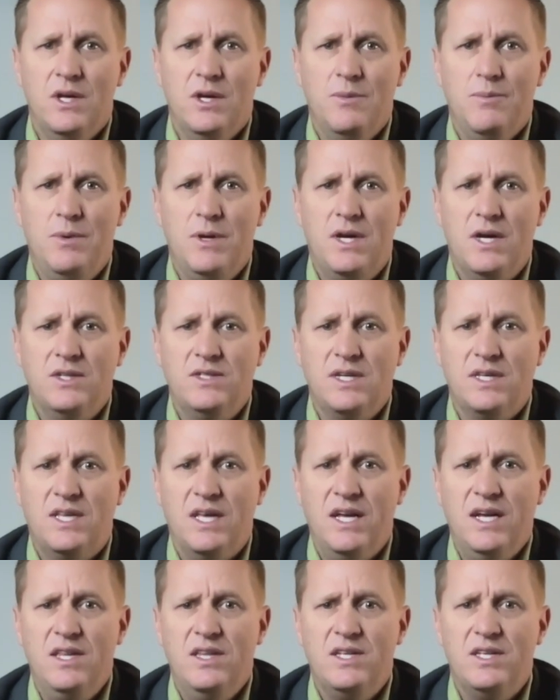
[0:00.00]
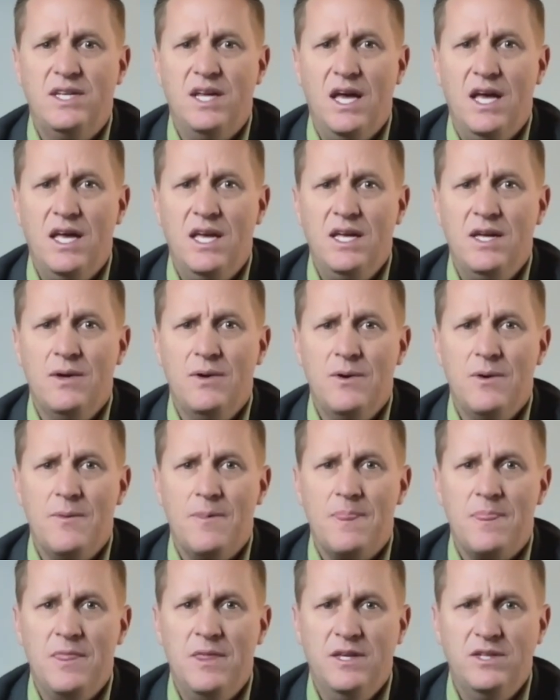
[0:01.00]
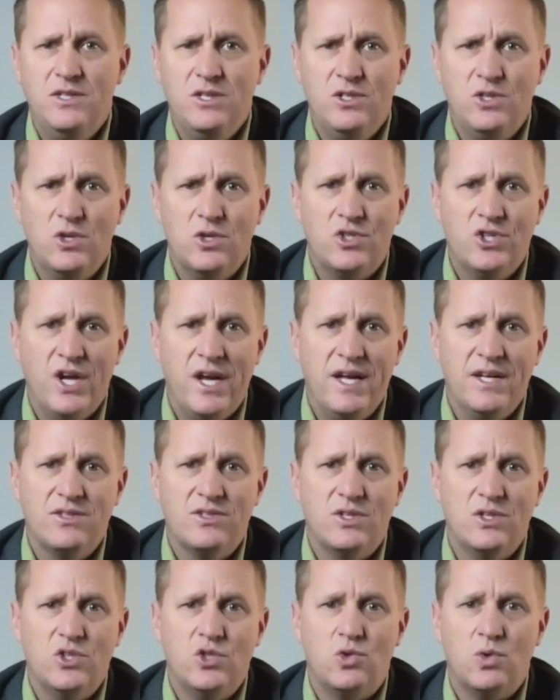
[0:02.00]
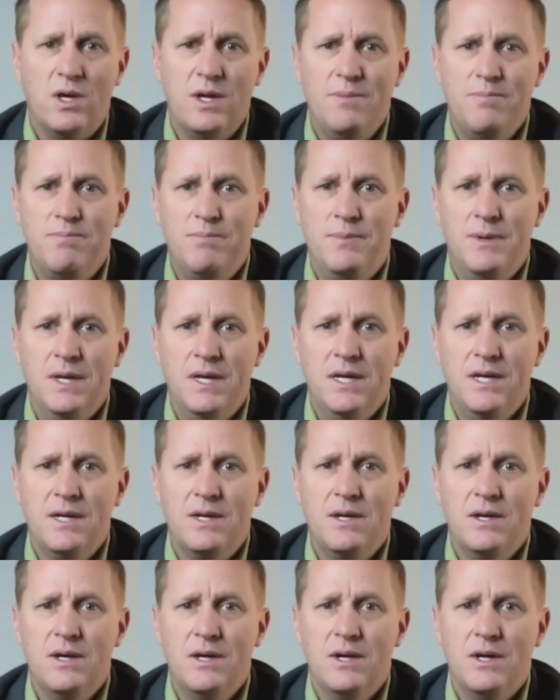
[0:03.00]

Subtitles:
Because at the end of the day, this is your chance to dream big,